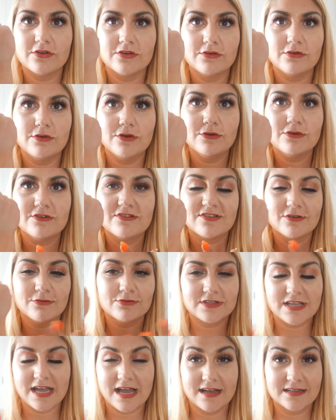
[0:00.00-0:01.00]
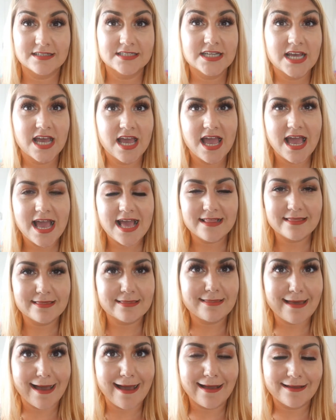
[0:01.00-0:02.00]
You look so tanned,
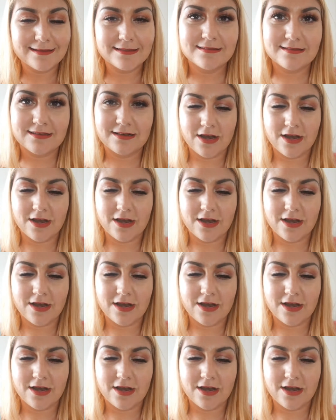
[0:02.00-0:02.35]
and that